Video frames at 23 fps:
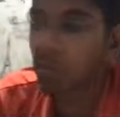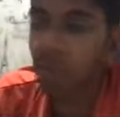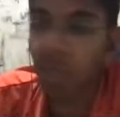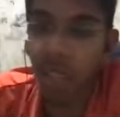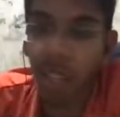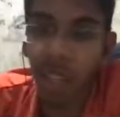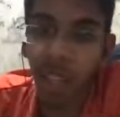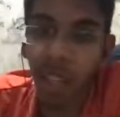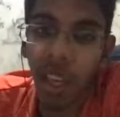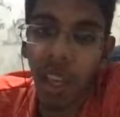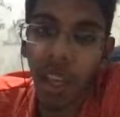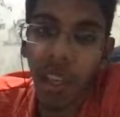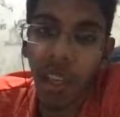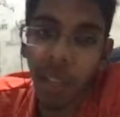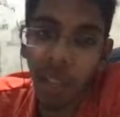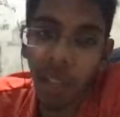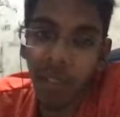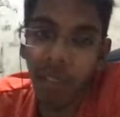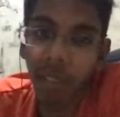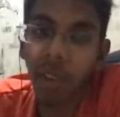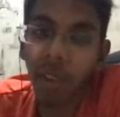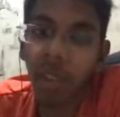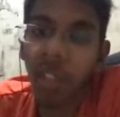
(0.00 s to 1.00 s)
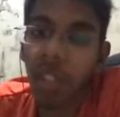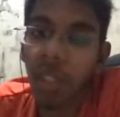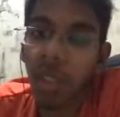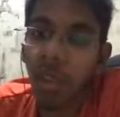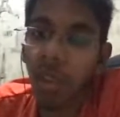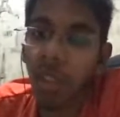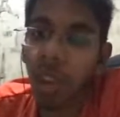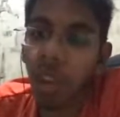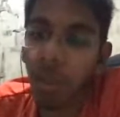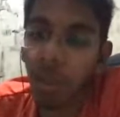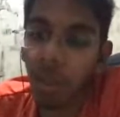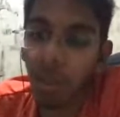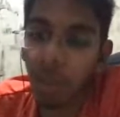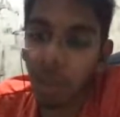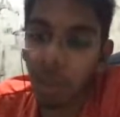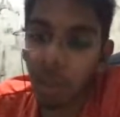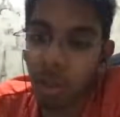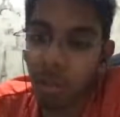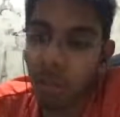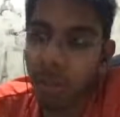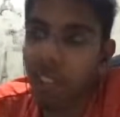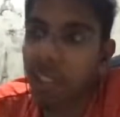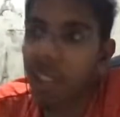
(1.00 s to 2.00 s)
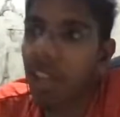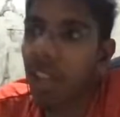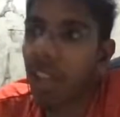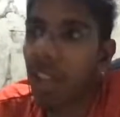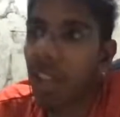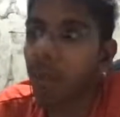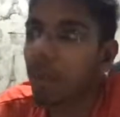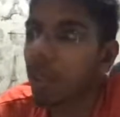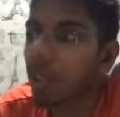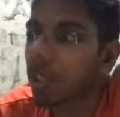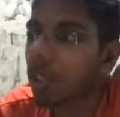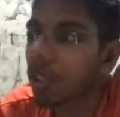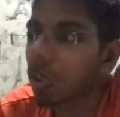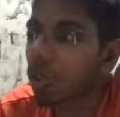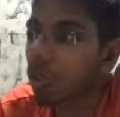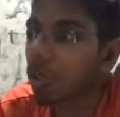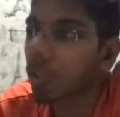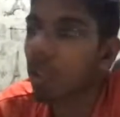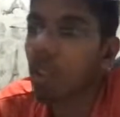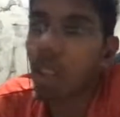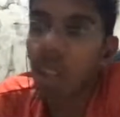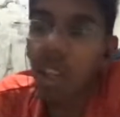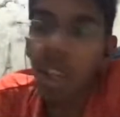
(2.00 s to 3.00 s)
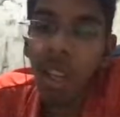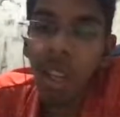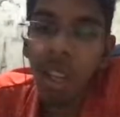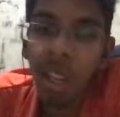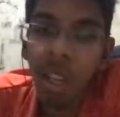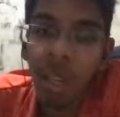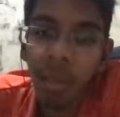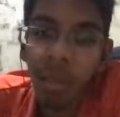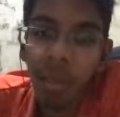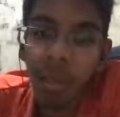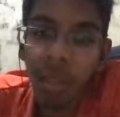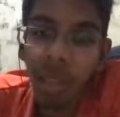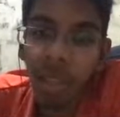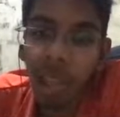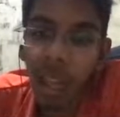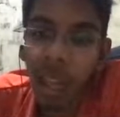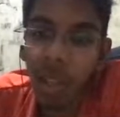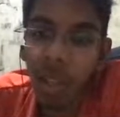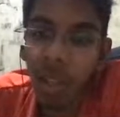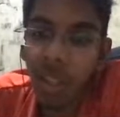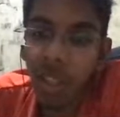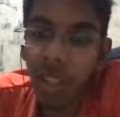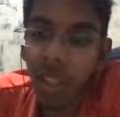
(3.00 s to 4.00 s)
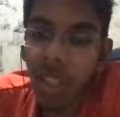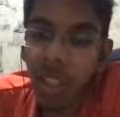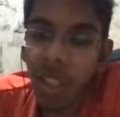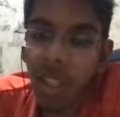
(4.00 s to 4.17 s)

yeah, if it was equal I would lose with the time, that's true. But now since